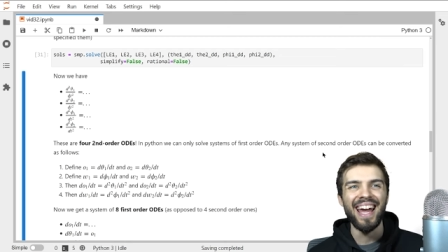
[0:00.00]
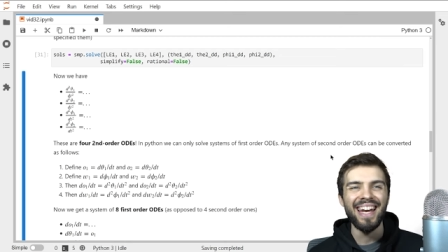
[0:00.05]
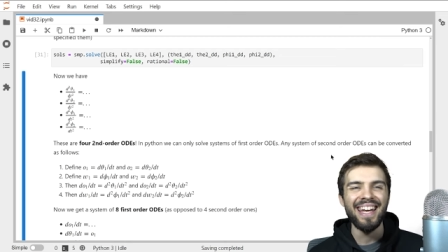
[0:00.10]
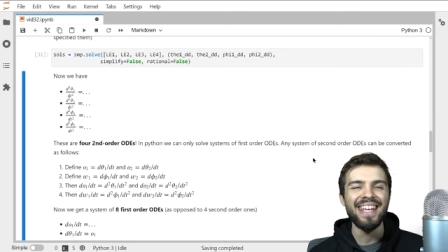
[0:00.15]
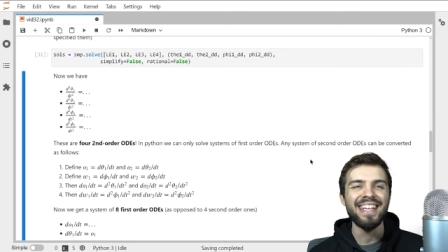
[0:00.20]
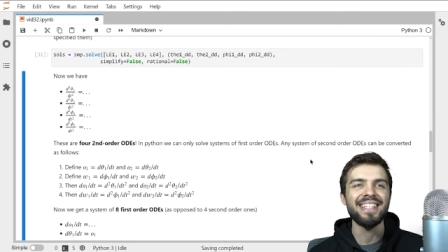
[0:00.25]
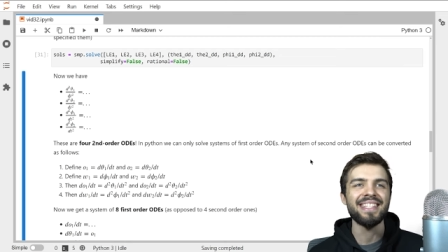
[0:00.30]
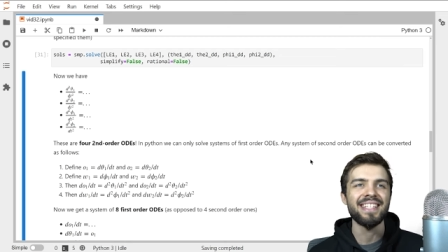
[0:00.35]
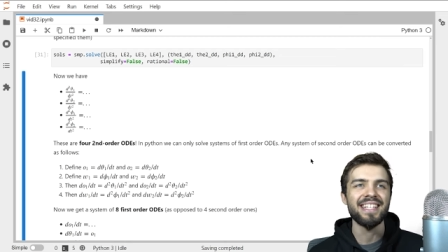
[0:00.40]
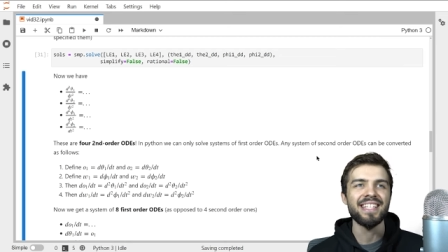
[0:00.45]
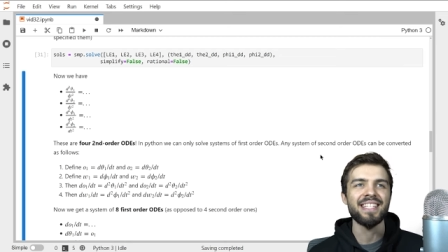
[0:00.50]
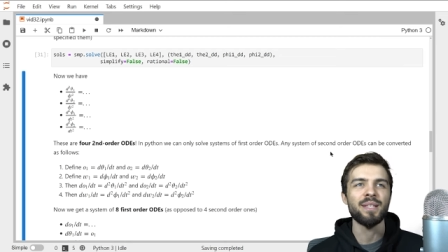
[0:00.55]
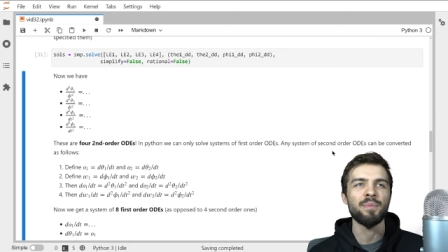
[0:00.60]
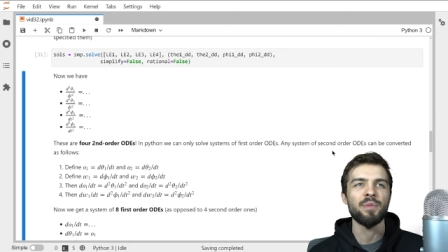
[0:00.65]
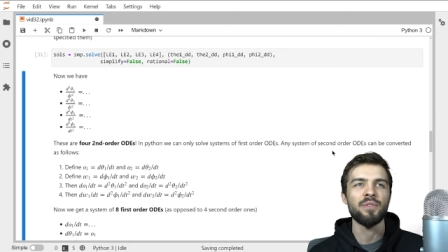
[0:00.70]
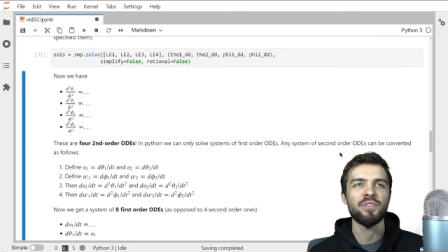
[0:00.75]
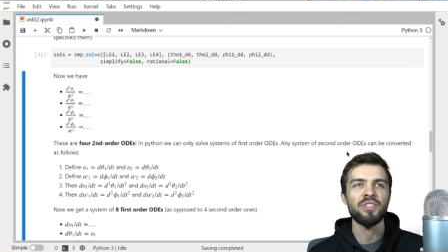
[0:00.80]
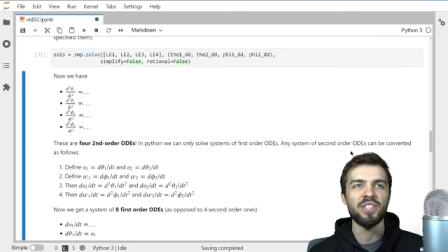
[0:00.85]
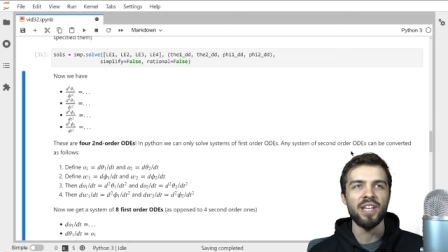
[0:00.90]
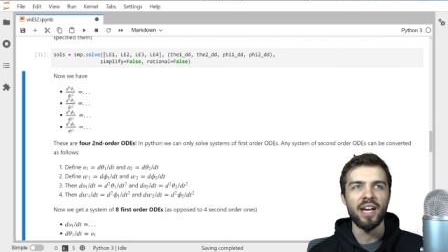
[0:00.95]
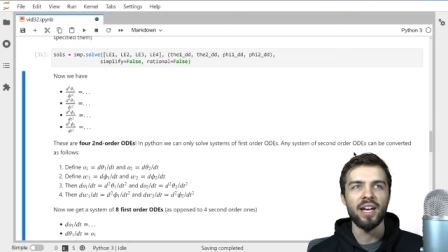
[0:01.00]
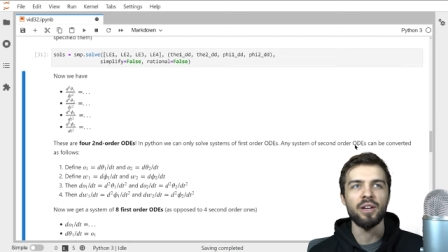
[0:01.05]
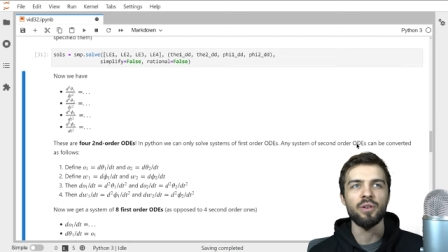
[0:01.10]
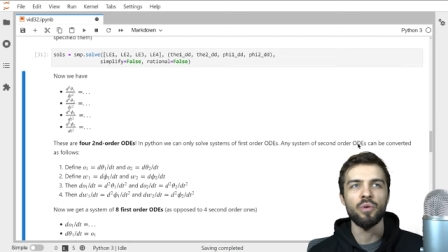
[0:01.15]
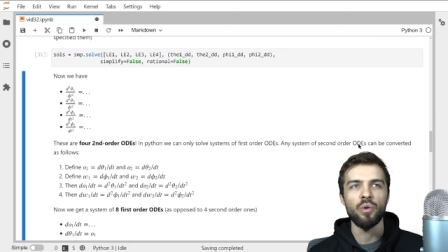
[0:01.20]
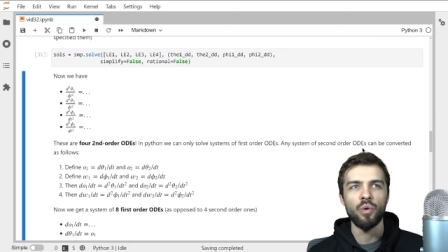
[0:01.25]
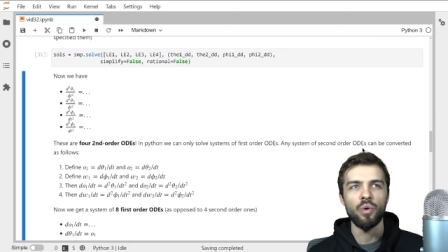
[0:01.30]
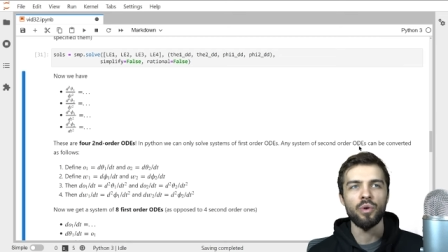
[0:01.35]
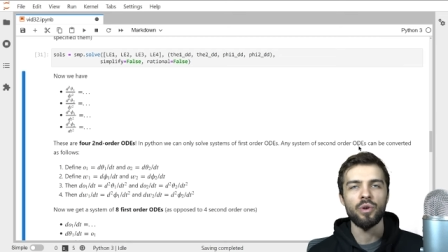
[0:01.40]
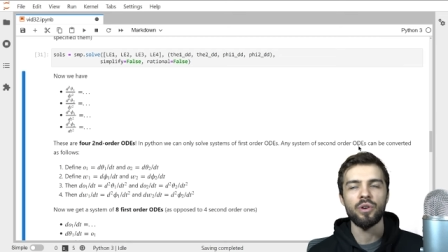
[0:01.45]
any system of
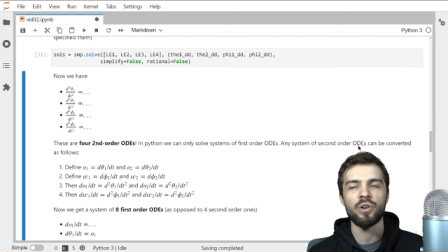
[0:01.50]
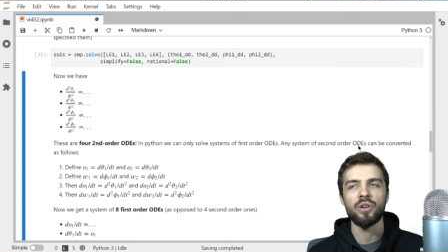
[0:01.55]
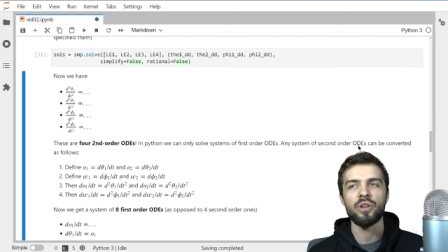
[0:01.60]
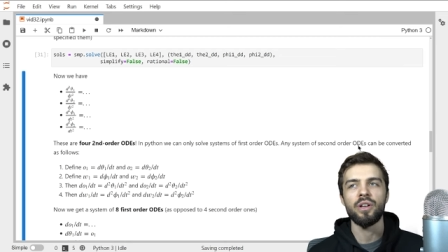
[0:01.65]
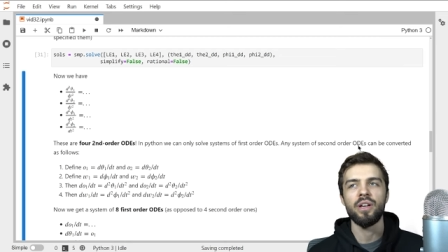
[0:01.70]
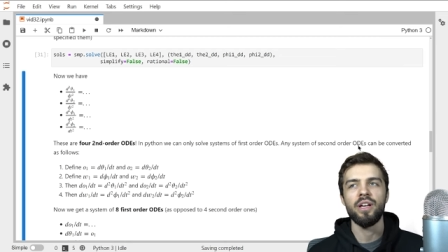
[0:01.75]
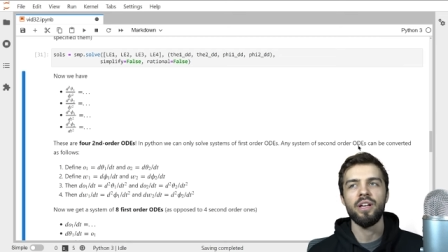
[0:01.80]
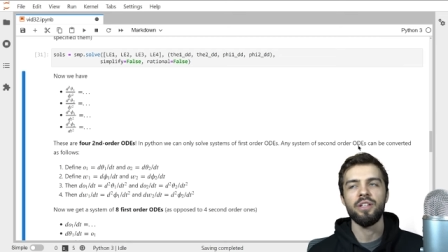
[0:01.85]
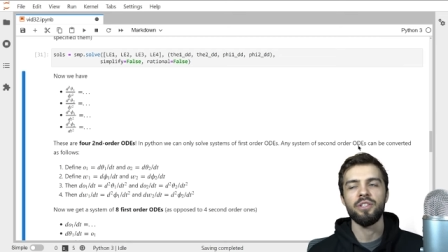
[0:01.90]
second order